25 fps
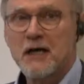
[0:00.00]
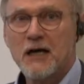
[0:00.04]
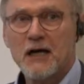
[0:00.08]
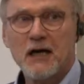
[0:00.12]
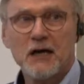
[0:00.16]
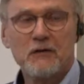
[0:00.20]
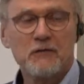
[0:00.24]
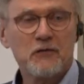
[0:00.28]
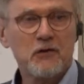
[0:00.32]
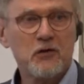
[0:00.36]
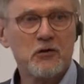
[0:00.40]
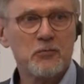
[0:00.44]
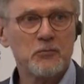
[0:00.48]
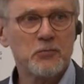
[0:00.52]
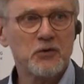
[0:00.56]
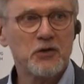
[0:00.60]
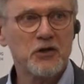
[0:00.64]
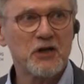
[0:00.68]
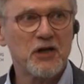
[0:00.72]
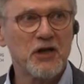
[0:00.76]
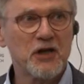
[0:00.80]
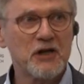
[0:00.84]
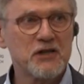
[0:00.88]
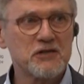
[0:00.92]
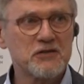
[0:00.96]
have
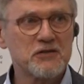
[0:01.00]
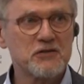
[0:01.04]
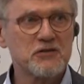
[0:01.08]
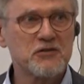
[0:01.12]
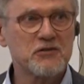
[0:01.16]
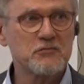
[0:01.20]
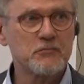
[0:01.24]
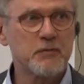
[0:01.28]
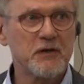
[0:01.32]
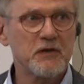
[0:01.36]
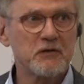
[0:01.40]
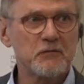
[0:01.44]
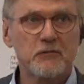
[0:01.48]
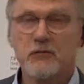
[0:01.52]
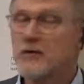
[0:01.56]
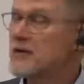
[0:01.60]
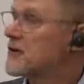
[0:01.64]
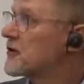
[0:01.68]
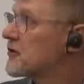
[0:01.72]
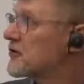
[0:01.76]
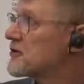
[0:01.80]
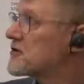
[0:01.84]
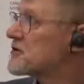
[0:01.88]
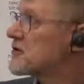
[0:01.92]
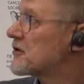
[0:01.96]
communications between
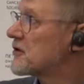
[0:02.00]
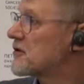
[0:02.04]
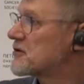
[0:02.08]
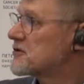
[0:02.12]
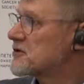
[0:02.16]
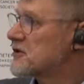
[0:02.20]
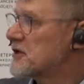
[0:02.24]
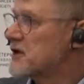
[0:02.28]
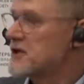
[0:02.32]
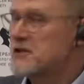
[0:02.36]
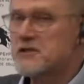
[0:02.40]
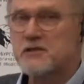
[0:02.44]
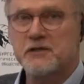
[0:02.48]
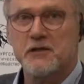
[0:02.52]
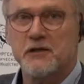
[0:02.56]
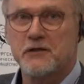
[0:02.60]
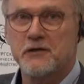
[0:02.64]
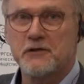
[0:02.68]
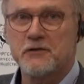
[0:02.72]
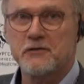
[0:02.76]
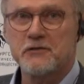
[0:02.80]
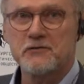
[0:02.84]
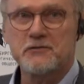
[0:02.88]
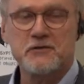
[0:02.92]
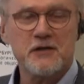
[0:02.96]
research
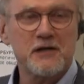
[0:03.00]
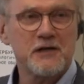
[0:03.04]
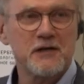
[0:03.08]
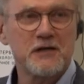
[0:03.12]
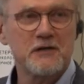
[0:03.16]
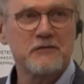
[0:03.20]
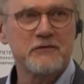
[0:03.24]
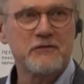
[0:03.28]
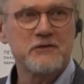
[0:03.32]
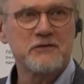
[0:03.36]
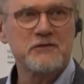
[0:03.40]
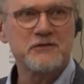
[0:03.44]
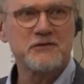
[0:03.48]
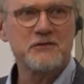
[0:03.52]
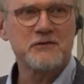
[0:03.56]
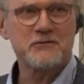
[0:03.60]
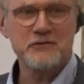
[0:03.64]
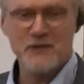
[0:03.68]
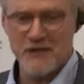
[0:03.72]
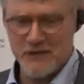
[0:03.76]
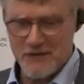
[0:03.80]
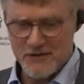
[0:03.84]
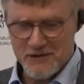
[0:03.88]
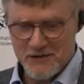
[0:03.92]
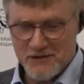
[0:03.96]
institutes and even
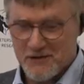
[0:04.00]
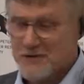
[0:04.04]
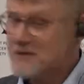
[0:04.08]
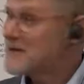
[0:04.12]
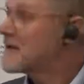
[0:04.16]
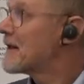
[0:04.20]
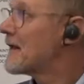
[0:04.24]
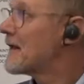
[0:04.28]
students